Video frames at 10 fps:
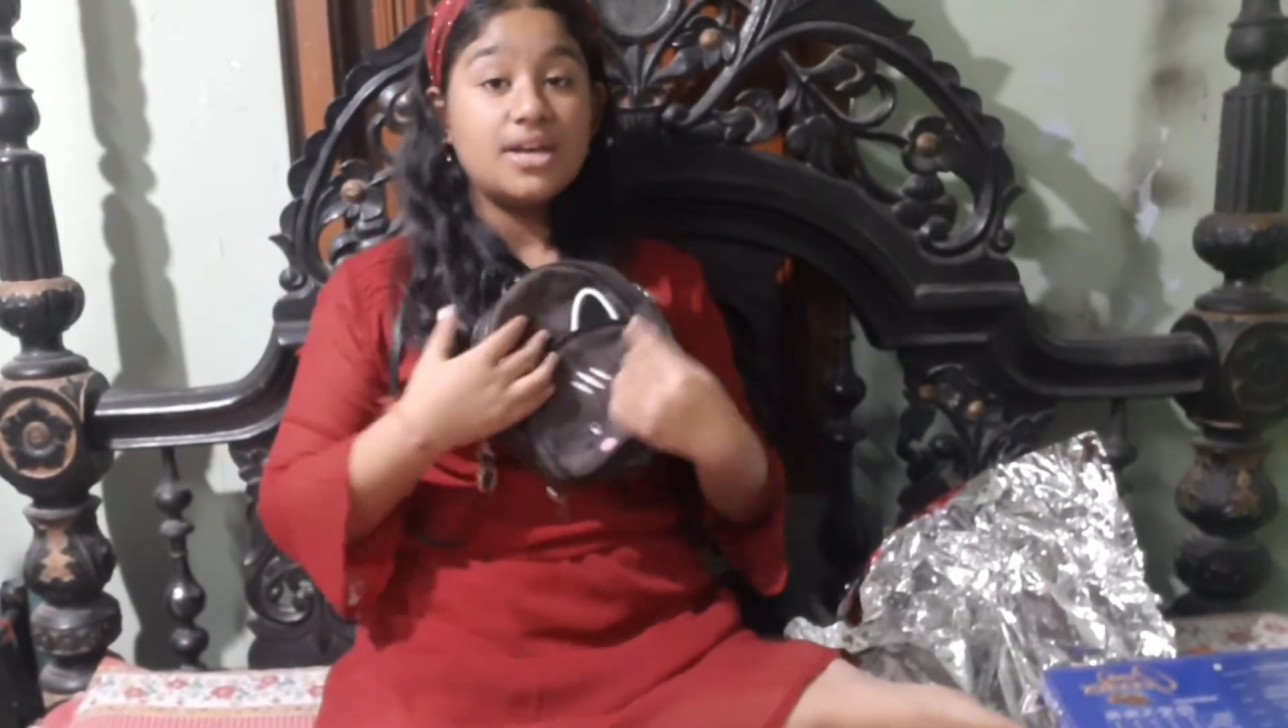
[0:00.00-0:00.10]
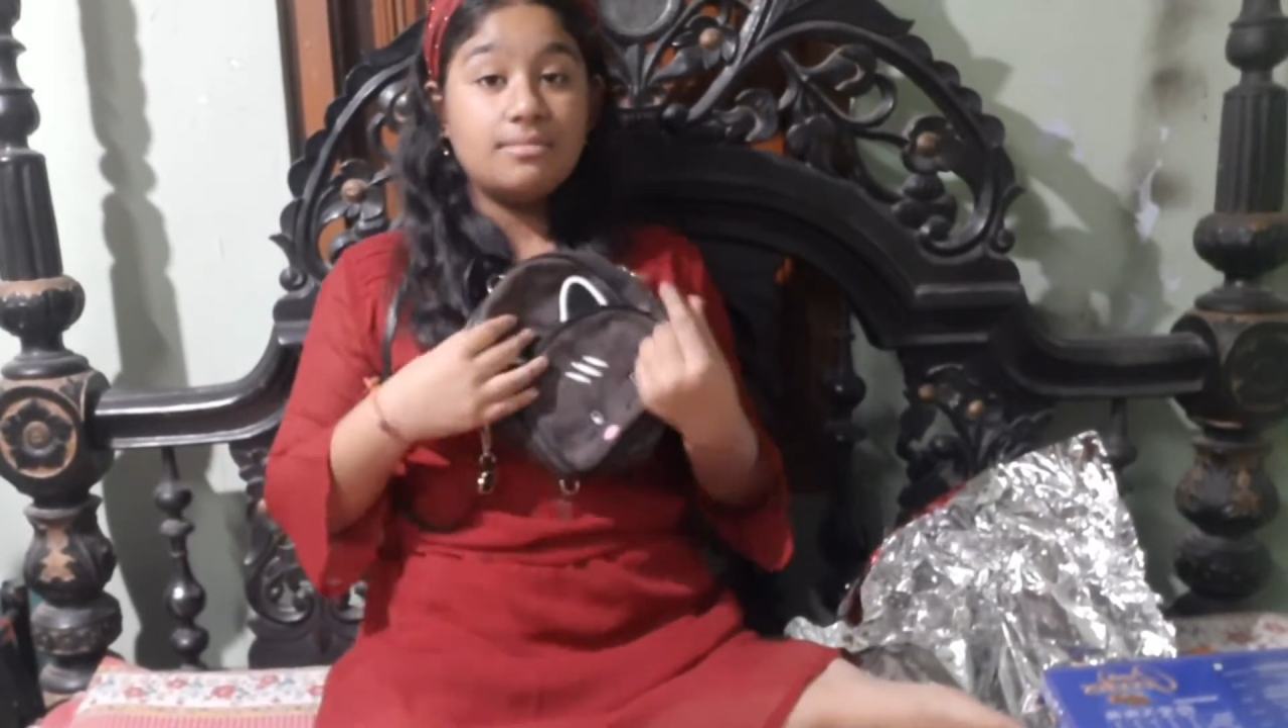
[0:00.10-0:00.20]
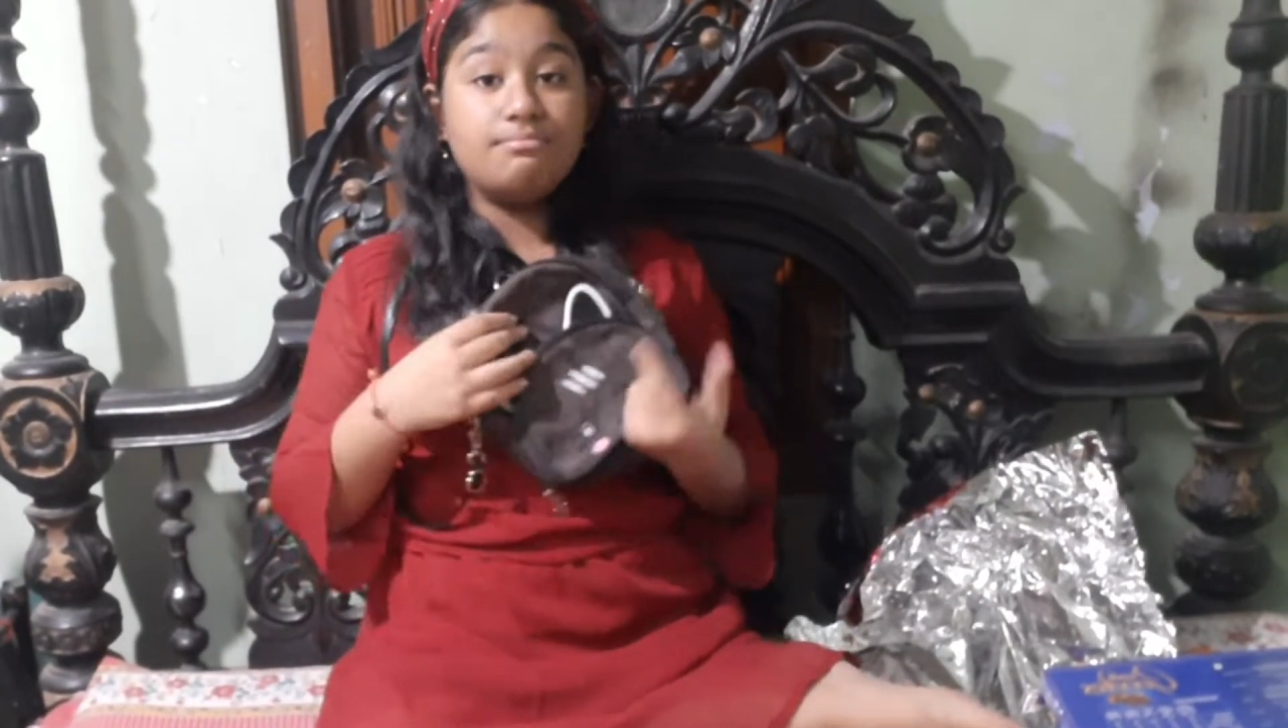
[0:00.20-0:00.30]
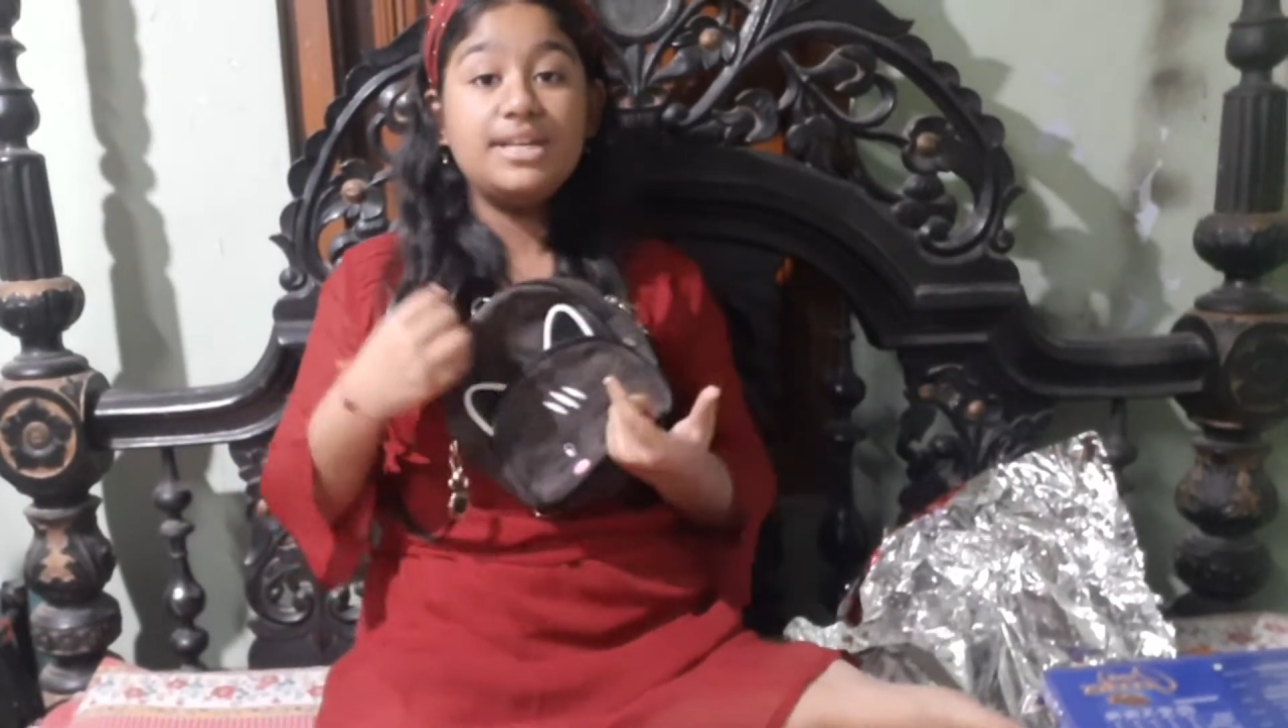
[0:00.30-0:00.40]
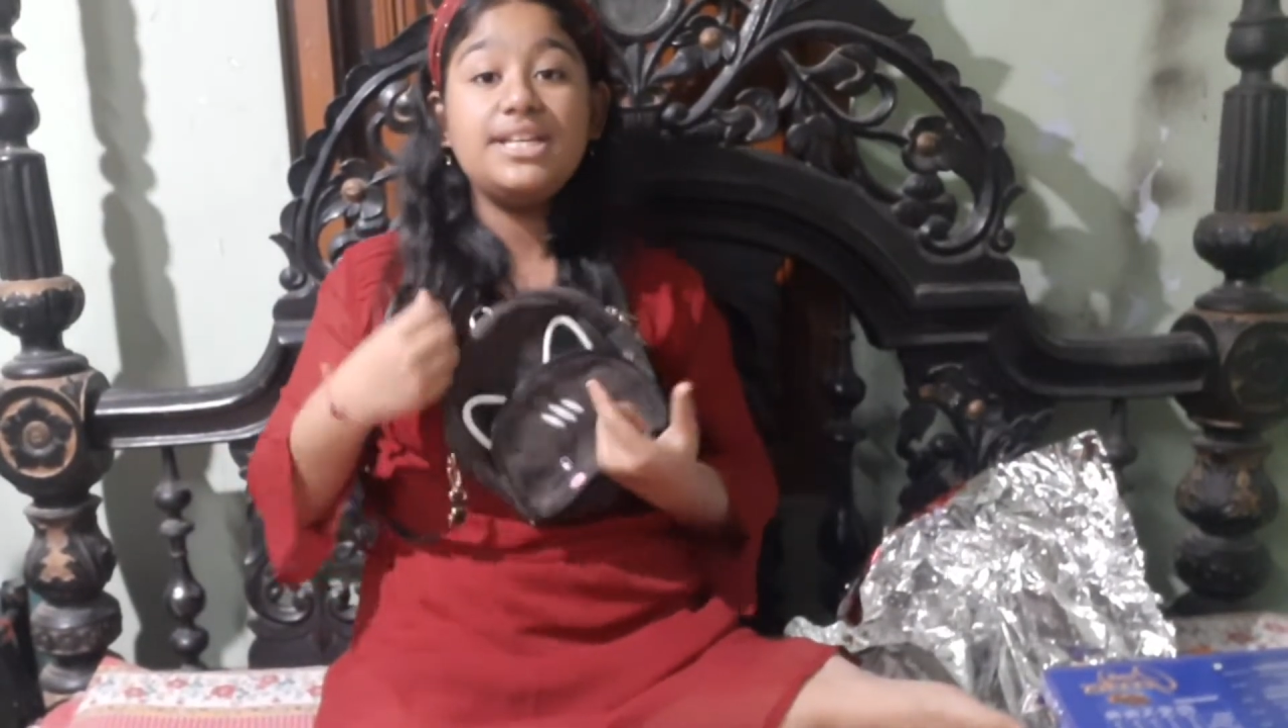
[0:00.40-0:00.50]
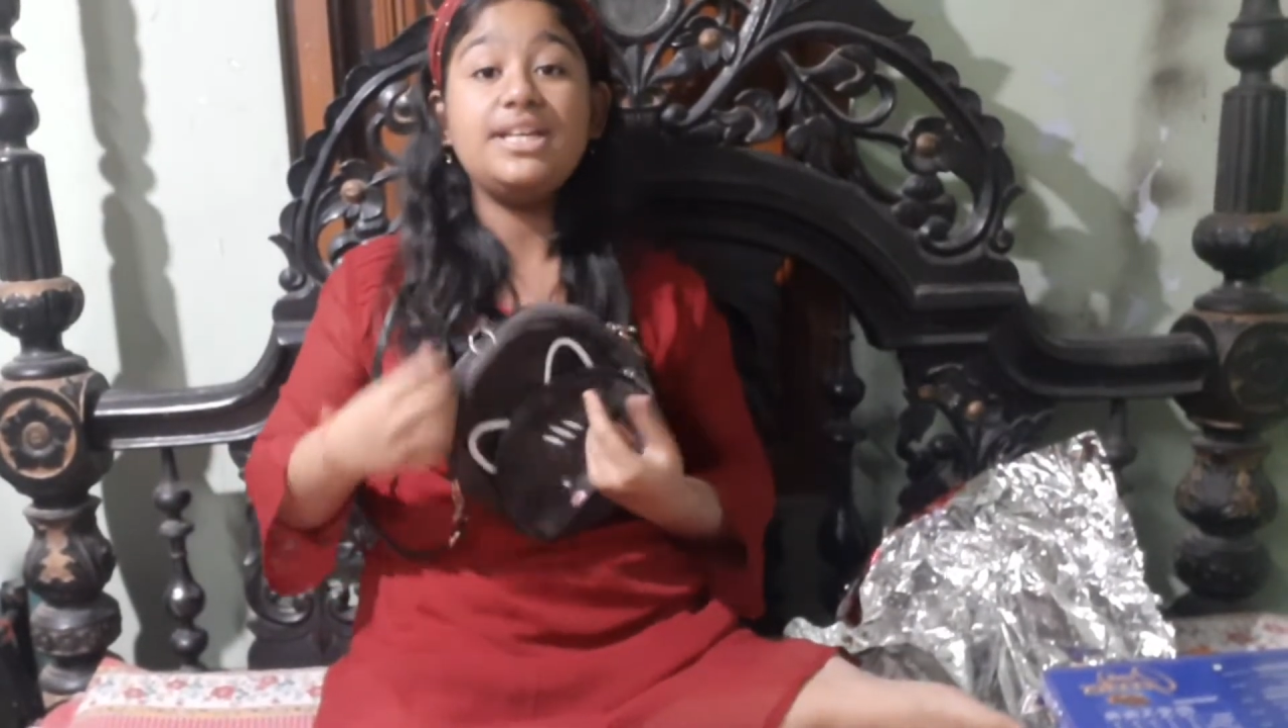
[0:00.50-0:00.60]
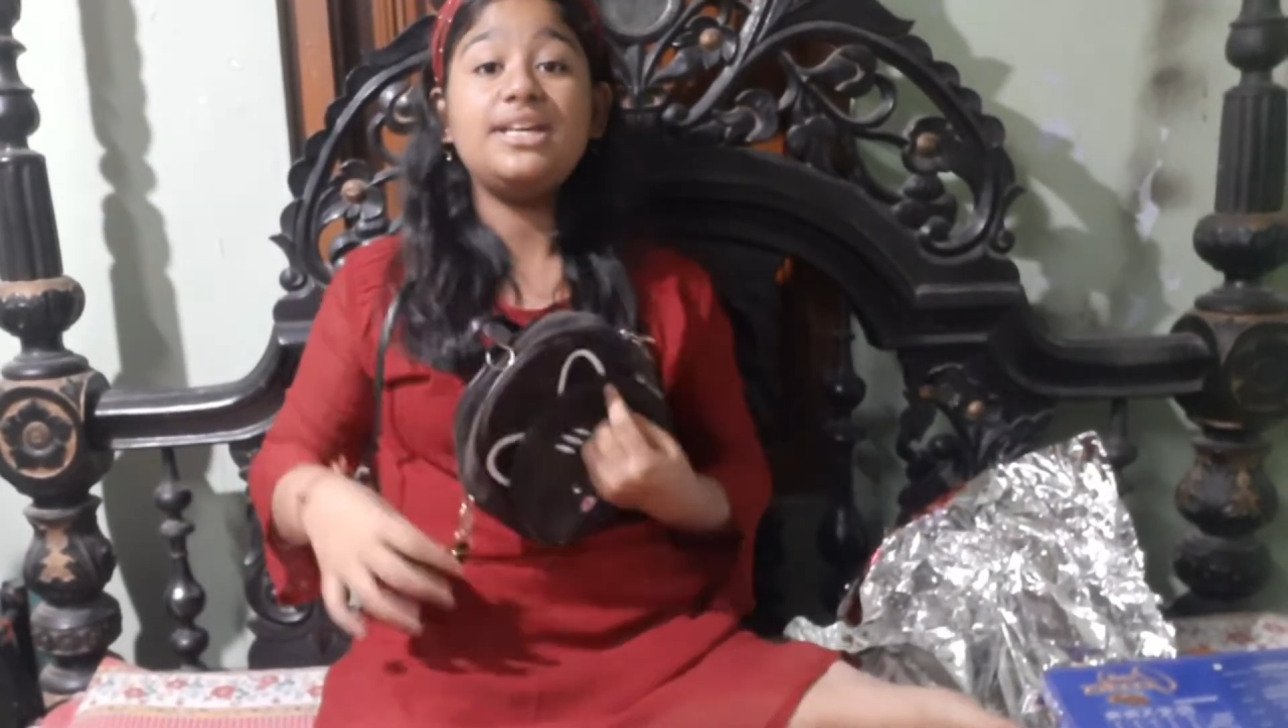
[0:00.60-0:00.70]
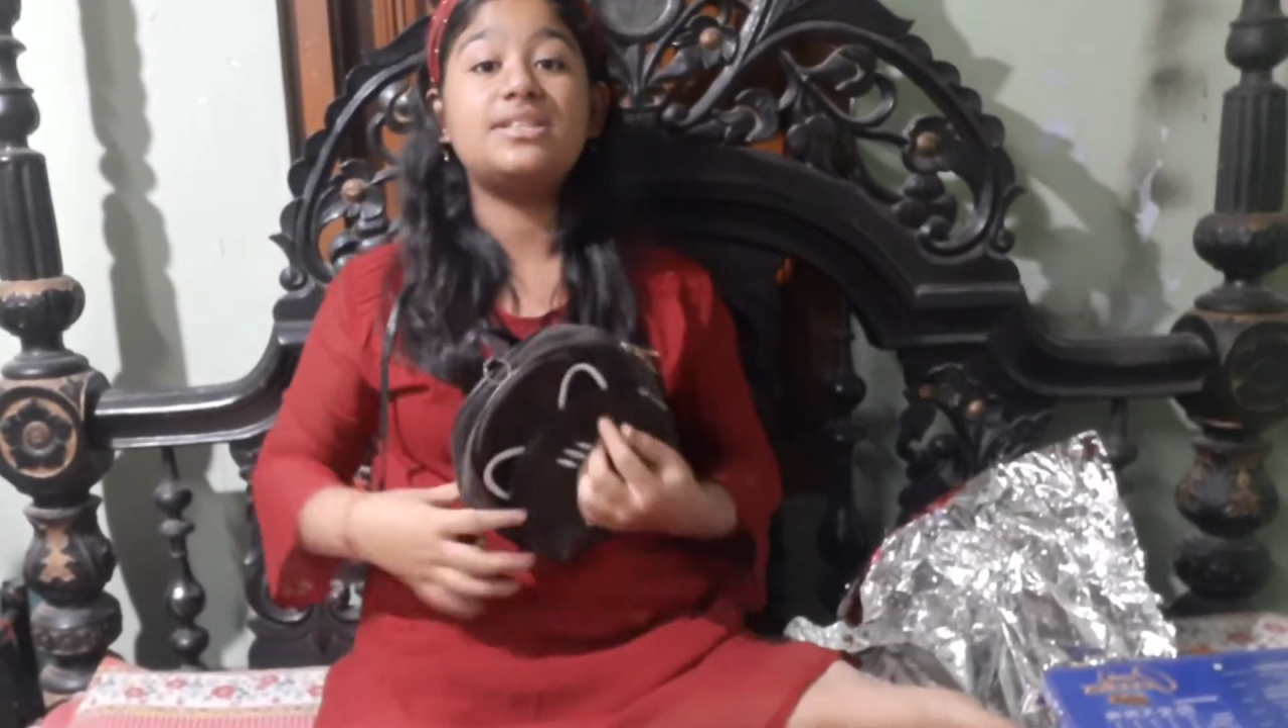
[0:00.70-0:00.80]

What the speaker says: mini.